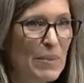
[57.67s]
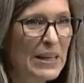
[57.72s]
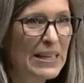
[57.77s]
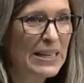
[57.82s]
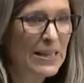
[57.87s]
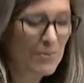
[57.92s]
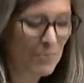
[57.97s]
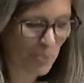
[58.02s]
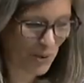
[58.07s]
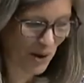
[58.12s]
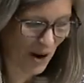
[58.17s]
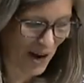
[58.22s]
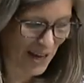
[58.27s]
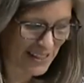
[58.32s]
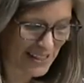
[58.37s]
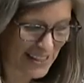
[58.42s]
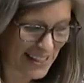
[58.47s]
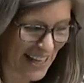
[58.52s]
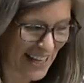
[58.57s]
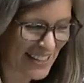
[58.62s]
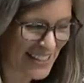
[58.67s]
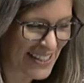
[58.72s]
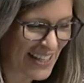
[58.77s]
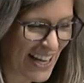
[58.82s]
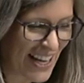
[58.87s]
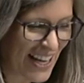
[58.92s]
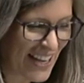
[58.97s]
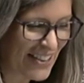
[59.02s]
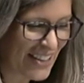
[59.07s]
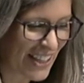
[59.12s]
bidding process
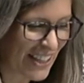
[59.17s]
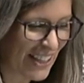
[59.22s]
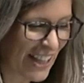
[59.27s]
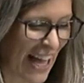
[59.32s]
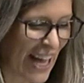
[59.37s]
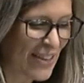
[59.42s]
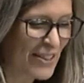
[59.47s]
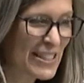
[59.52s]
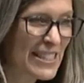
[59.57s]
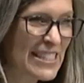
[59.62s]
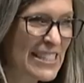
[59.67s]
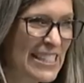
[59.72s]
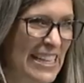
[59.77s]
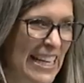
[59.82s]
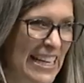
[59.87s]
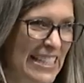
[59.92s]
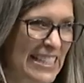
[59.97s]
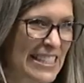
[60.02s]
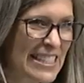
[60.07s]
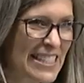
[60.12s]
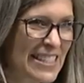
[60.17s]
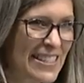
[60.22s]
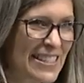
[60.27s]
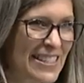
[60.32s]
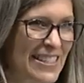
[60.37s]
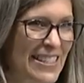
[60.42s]
that allows states,